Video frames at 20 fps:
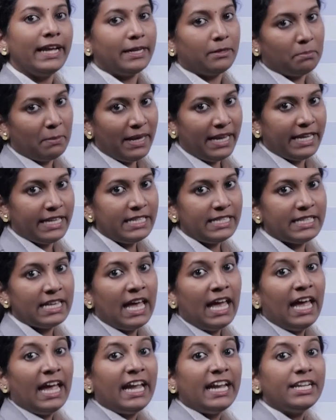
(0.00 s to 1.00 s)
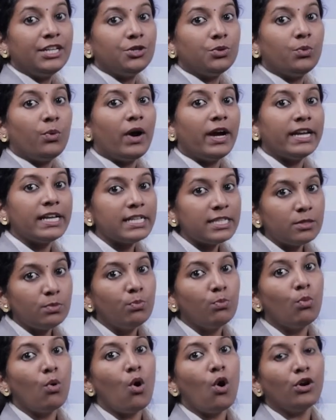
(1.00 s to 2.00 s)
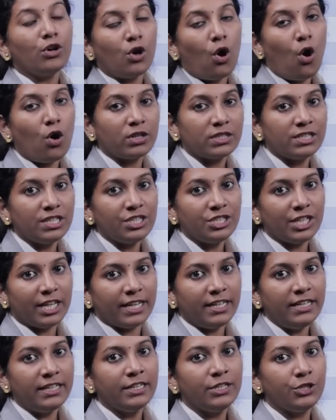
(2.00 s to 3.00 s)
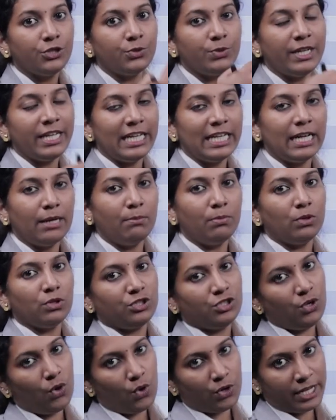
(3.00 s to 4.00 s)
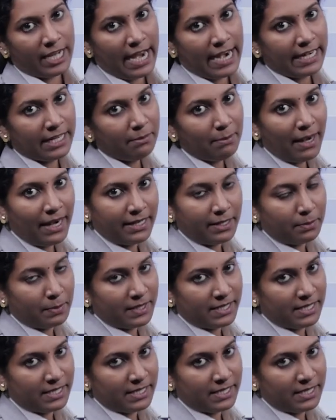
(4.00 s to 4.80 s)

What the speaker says: that means it requires more oxygen to decompose the organic matter